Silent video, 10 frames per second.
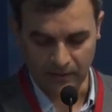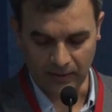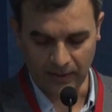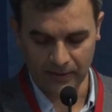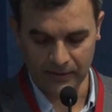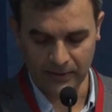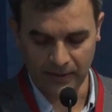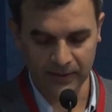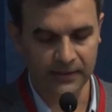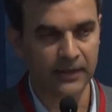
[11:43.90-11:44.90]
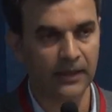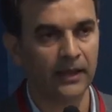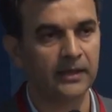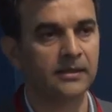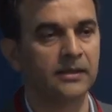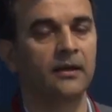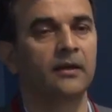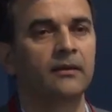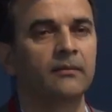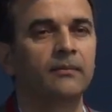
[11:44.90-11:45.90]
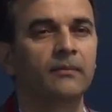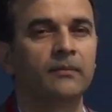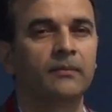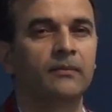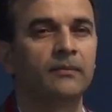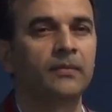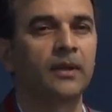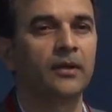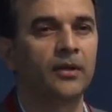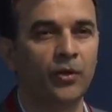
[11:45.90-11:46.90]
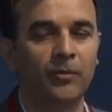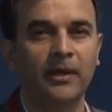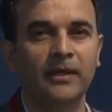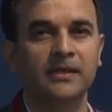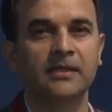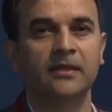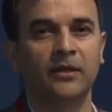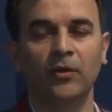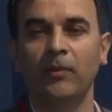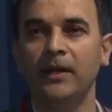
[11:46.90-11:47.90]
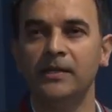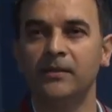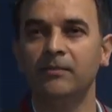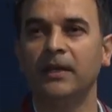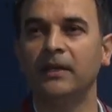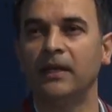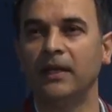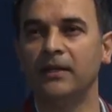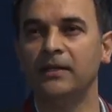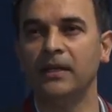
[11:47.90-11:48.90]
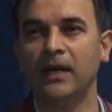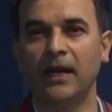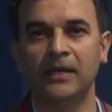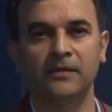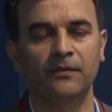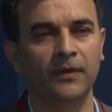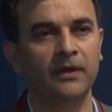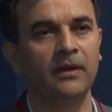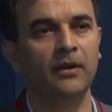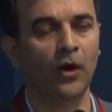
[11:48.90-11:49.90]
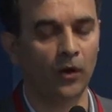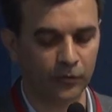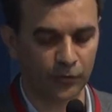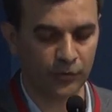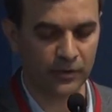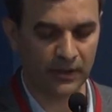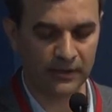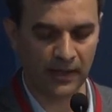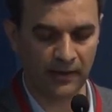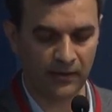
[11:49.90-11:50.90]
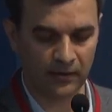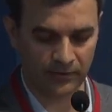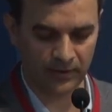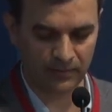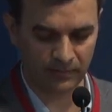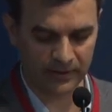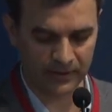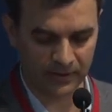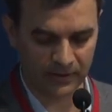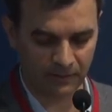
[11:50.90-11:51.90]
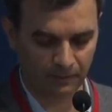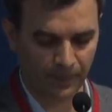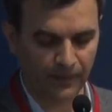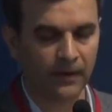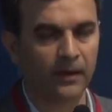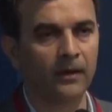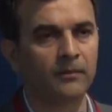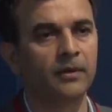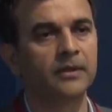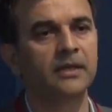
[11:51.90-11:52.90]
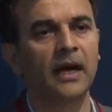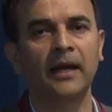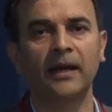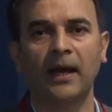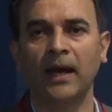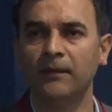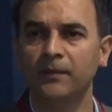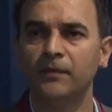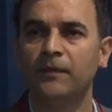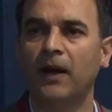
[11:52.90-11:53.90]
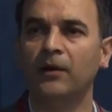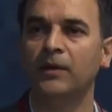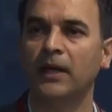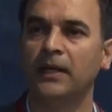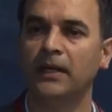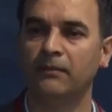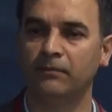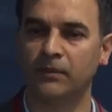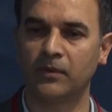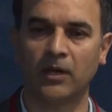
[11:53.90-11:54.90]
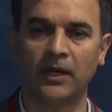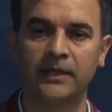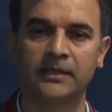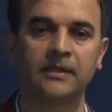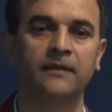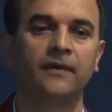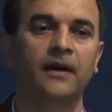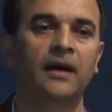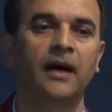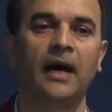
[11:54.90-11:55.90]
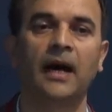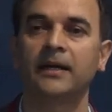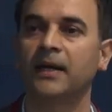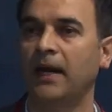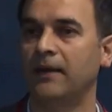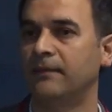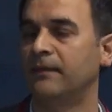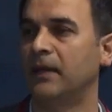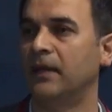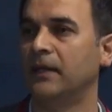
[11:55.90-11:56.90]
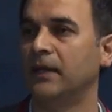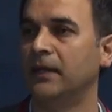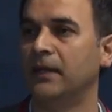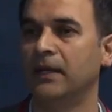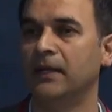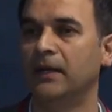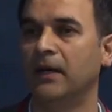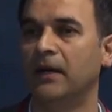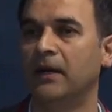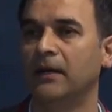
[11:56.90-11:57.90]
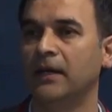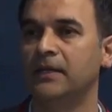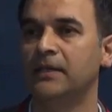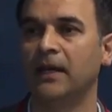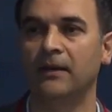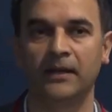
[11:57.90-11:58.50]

And next thing is, humanism in India has a very long route, as I already mentioned, but I haven't found any collective archive in India.